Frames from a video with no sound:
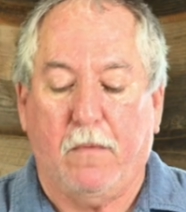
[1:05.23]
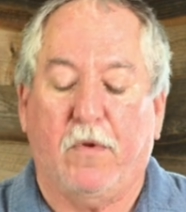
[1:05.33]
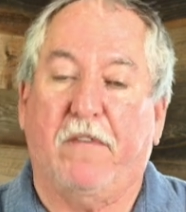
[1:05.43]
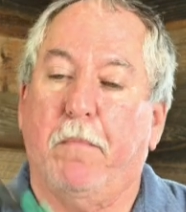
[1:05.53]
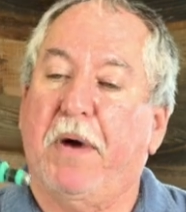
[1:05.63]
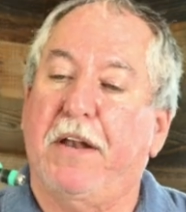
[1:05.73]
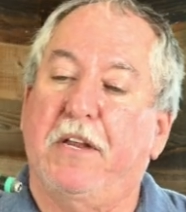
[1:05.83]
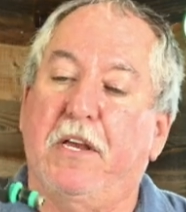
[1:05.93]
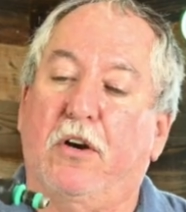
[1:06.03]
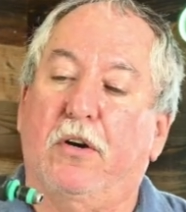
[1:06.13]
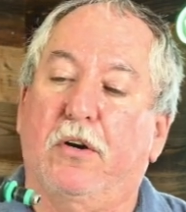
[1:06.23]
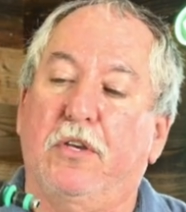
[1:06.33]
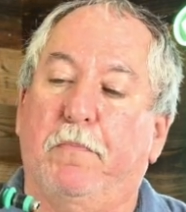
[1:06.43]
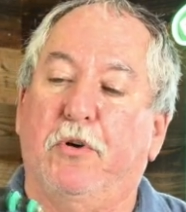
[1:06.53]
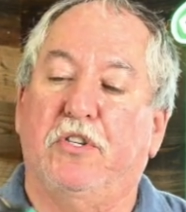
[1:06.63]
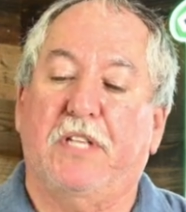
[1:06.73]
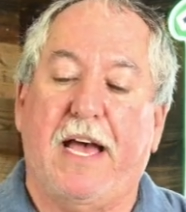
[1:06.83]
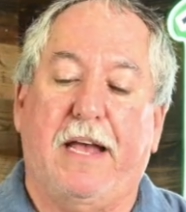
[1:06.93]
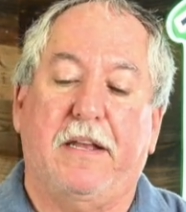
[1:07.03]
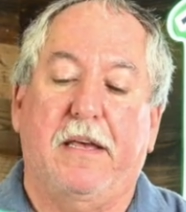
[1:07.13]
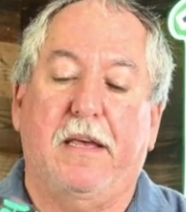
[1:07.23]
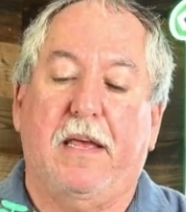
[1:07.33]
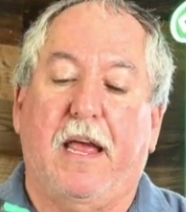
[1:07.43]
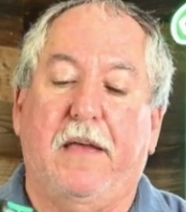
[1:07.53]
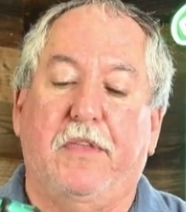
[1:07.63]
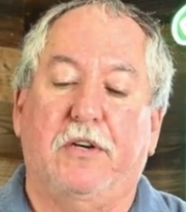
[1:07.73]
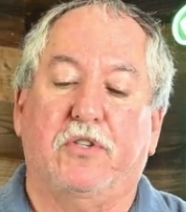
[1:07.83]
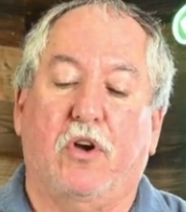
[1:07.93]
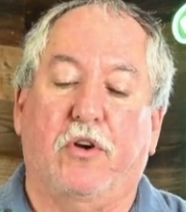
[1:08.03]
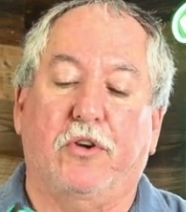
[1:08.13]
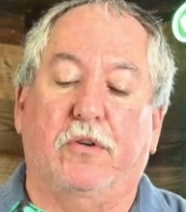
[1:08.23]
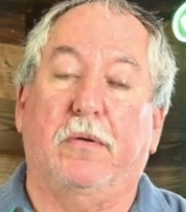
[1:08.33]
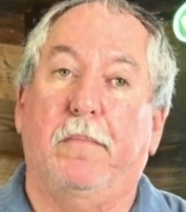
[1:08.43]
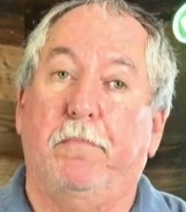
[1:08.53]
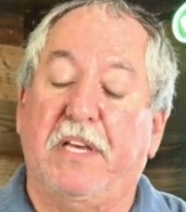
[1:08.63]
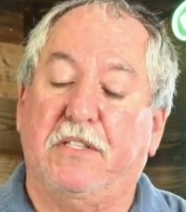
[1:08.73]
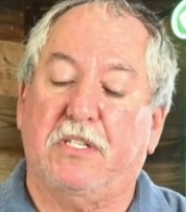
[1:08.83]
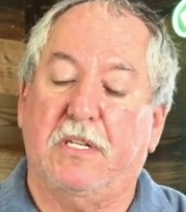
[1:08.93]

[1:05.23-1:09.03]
We have a button here. You push that, and there's all your bits